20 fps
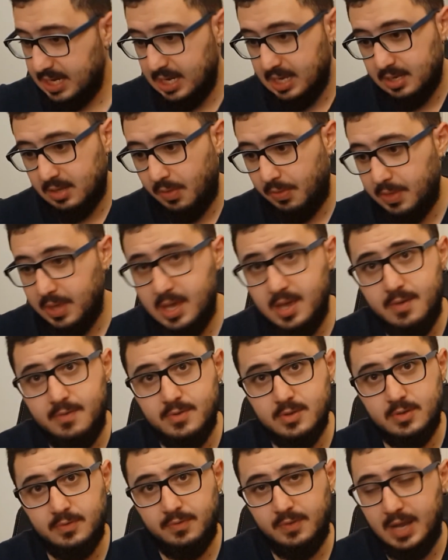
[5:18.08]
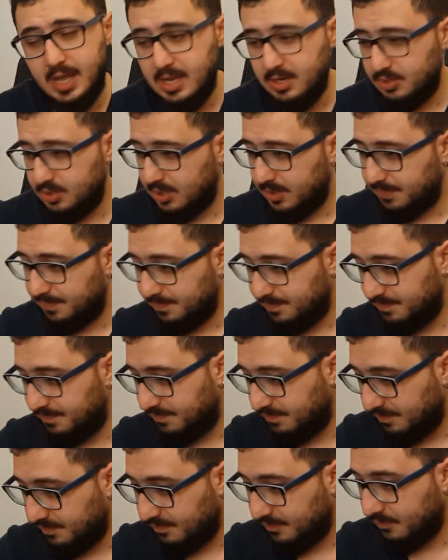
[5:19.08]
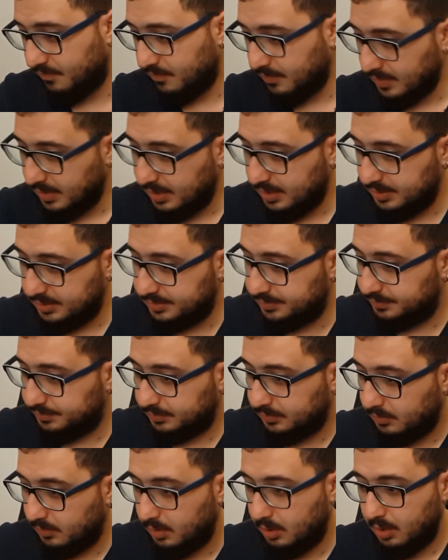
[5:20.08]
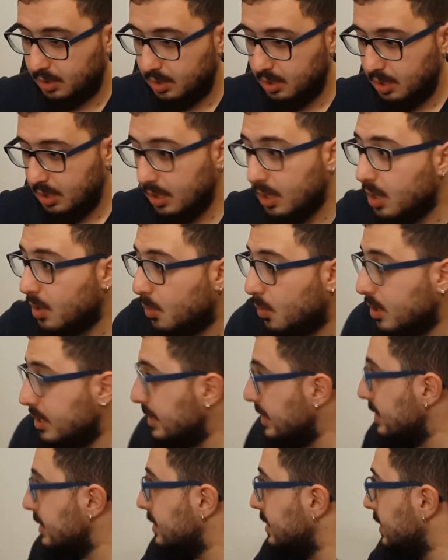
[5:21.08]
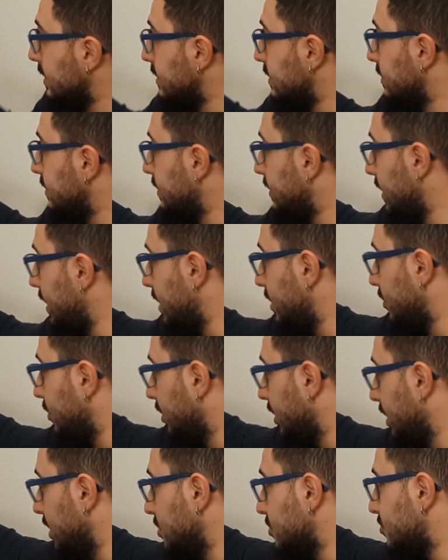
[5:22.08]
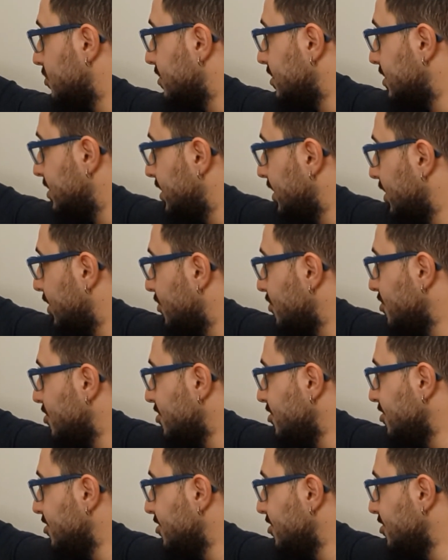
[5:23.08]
idiot thieves of nature. What is this? They look interesting.